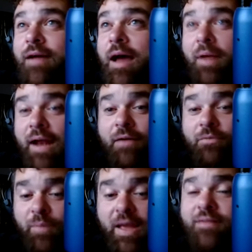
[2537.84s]
I mean,
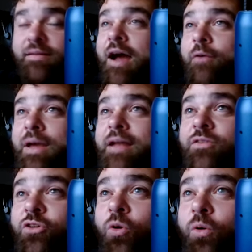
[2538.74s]
Ben's got written
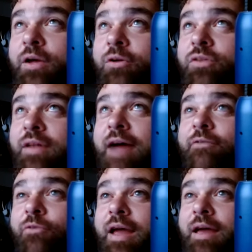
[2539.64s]
tutorials that I've
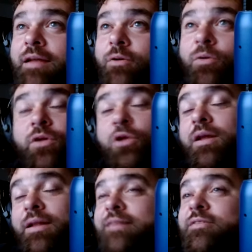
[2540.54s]
read, or you
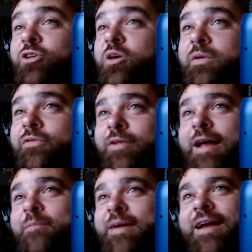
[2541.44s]
can listen to them if you're
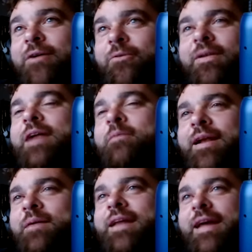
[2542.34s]
like me. I don't. Never mind.
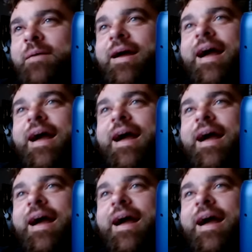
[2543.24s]
No, take it back.